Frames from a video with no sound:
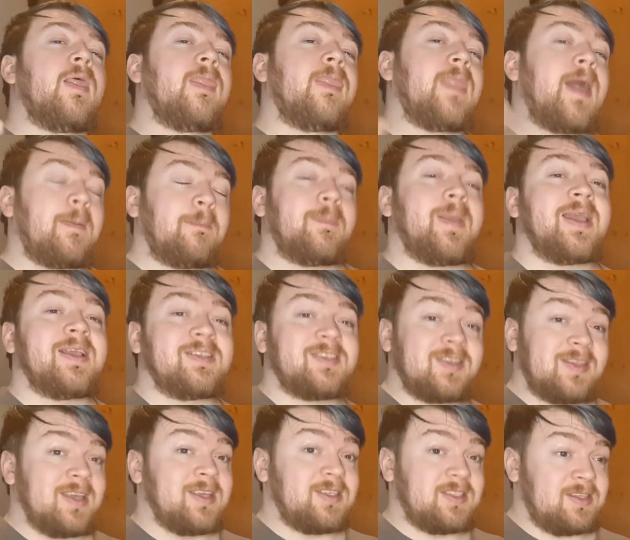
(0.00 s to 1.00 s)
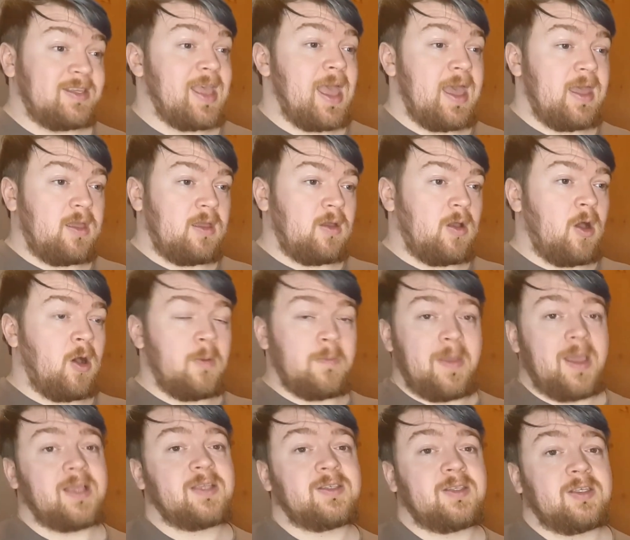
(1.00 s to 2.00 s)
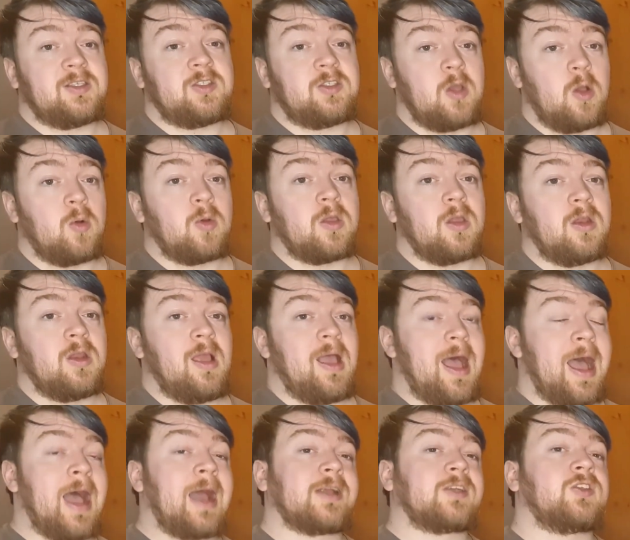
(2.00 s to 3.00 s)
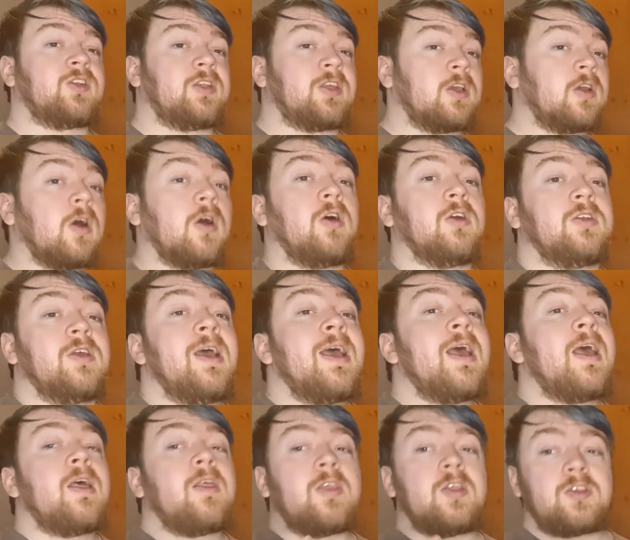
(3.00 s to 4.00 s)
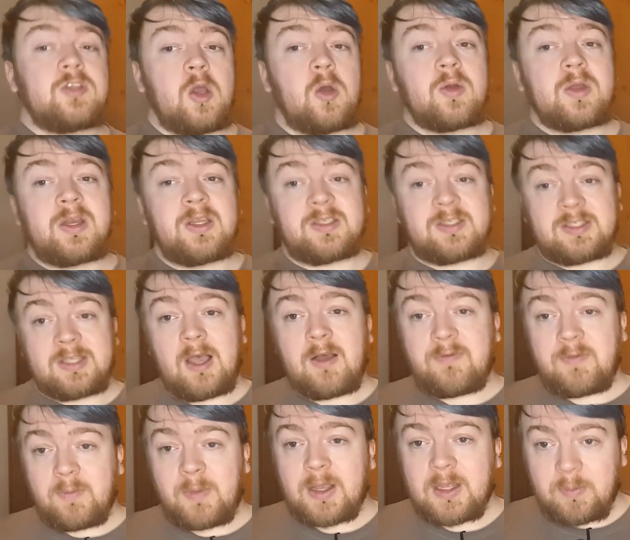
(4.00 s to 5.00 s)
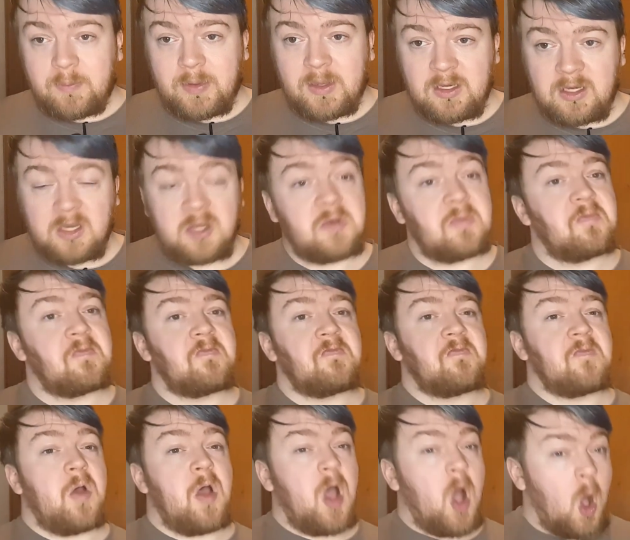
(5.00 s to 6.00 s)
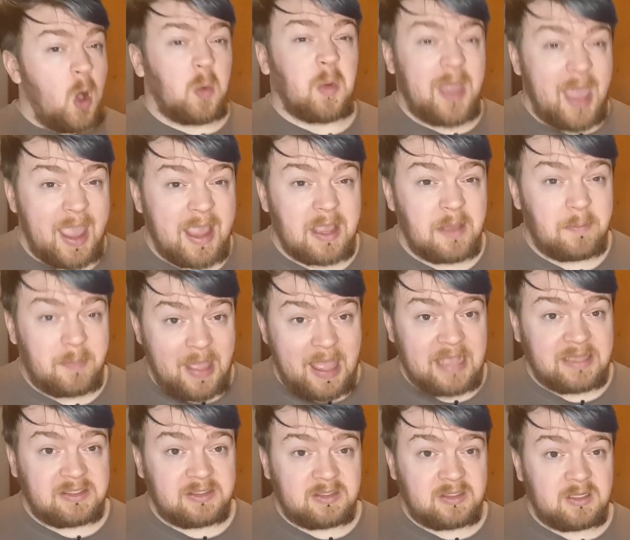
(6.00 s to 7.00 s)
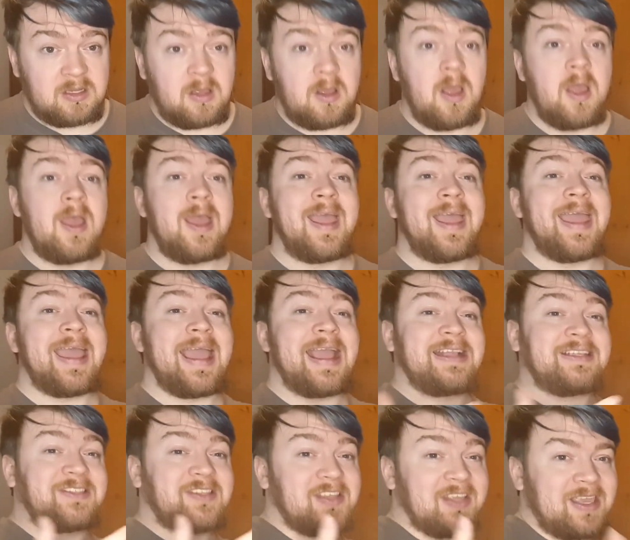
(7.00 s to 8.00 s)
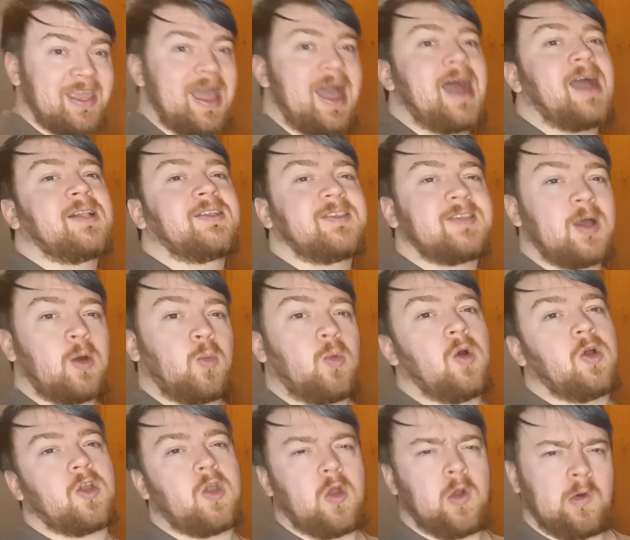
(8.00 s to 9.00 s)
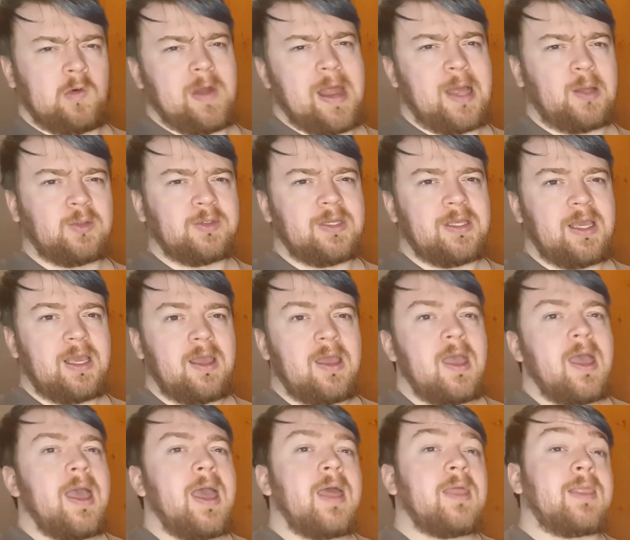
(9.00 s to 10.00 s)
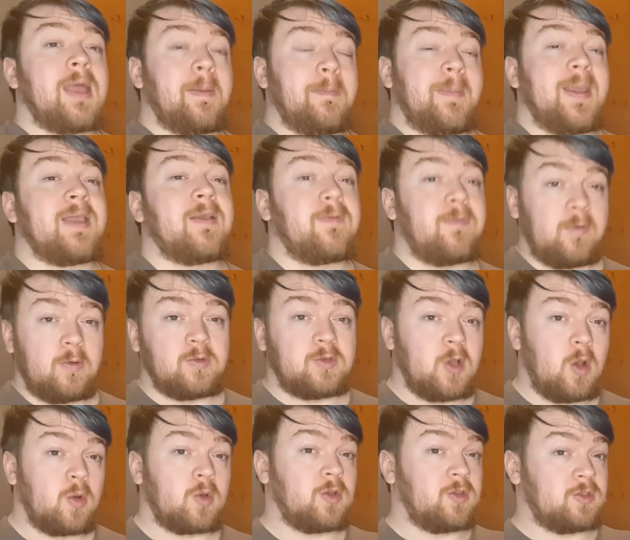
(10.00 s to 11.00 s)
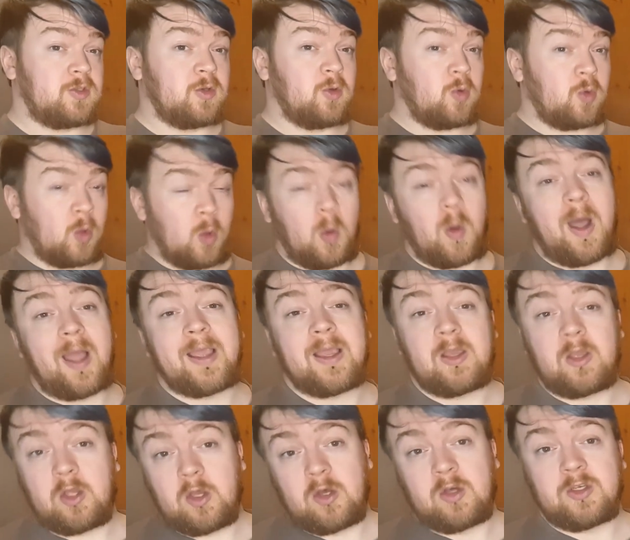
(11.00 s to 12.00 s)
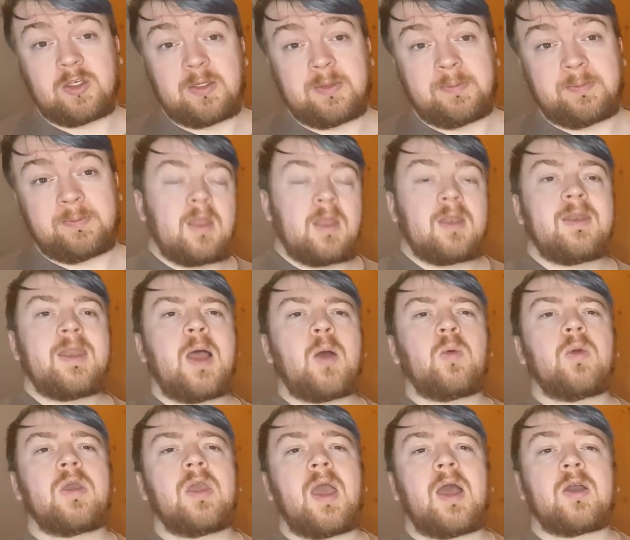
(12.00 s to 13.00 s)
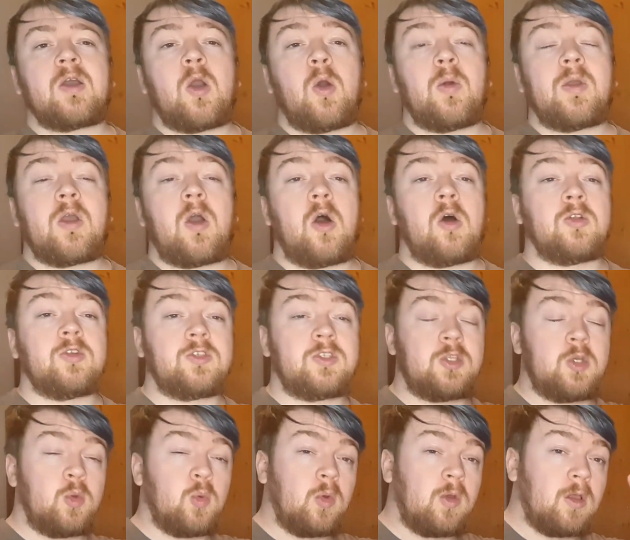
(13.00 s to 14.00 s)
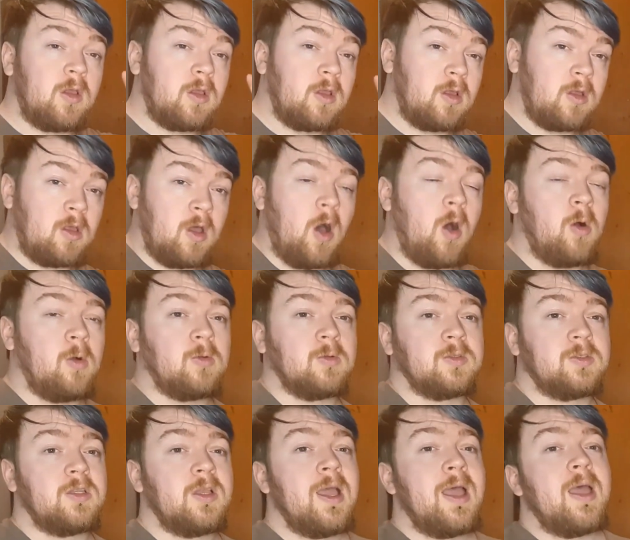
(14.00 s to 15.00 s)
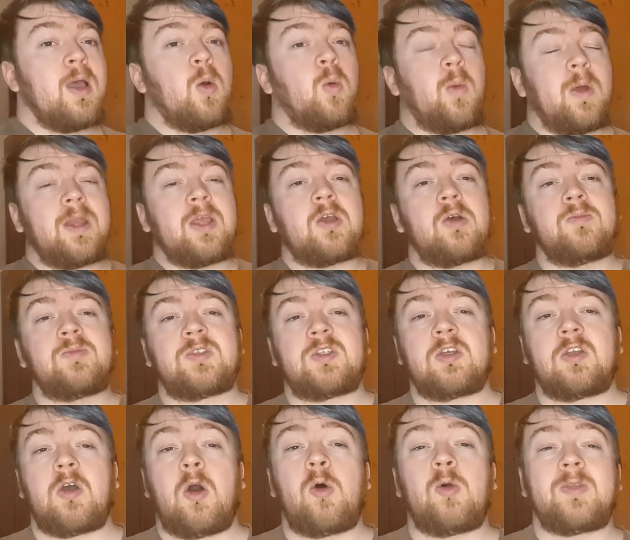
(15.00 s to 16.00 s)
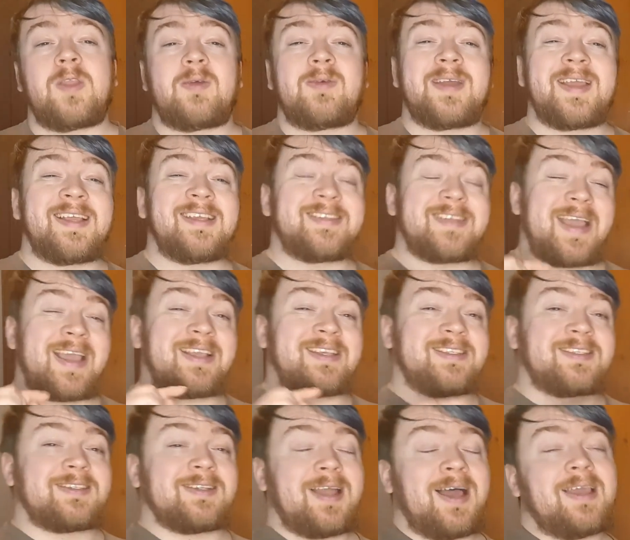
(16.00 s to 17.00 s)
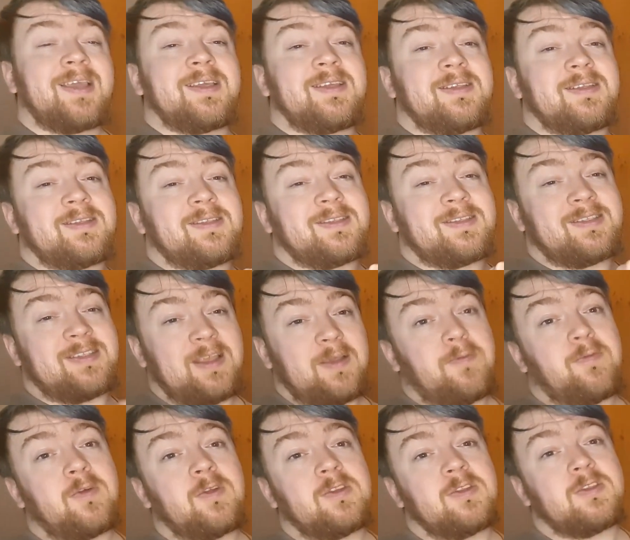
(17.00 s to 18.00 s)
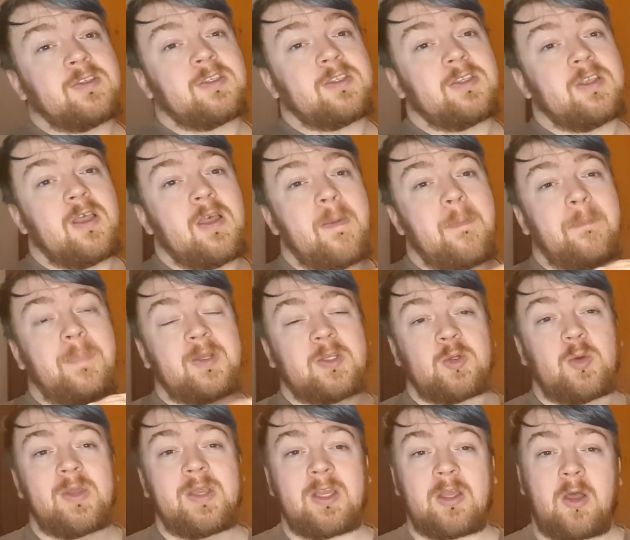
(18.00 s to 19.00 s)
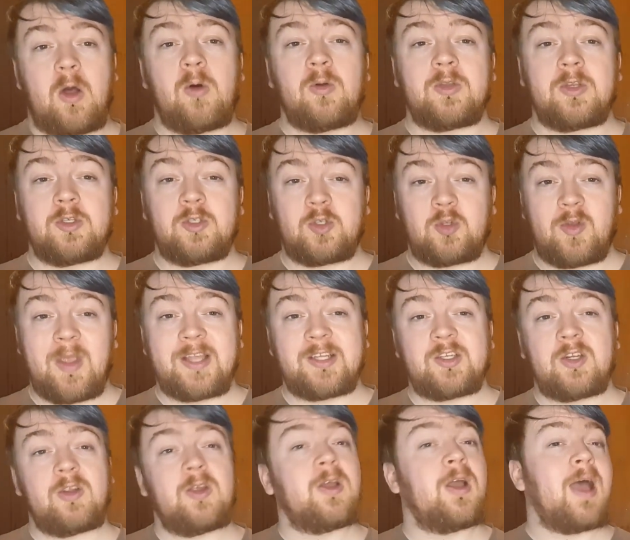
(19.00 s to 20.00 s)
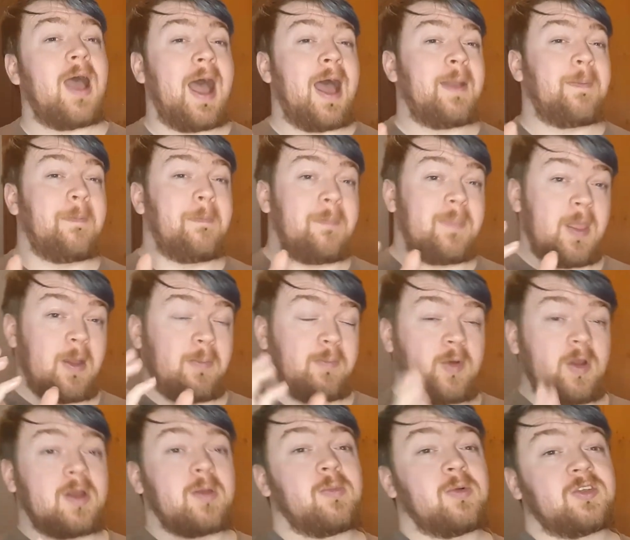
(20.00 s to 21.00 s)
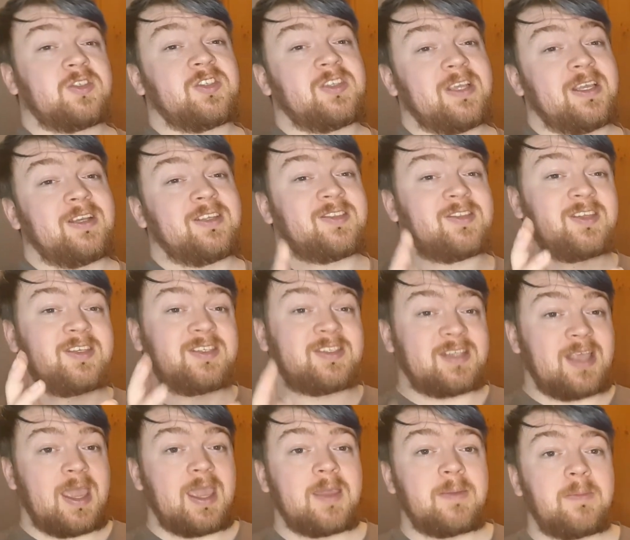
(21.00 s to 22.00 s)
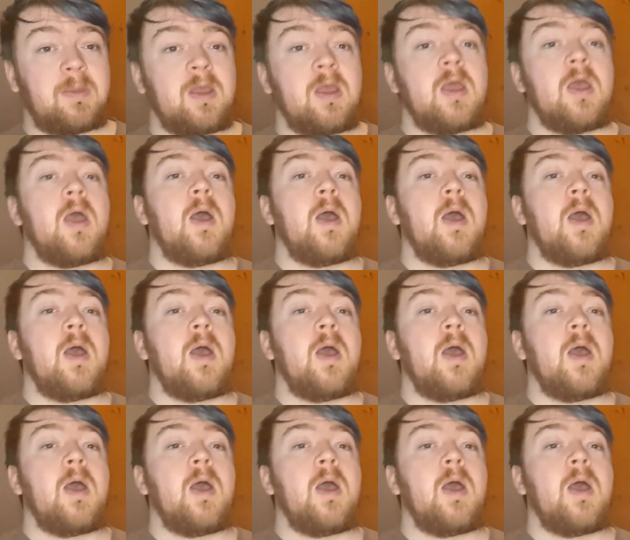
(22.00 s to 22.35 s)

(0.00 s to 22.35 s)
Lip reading: That makes this set, or makes this token, actually good. The token itself, in my opinion, okay at best. It's the cards that work around it that make food tokens quite good. Now we are going on to gold. When it comes to gold, there is a slight difference between gold and treasure, and they're pretty much seen as the same.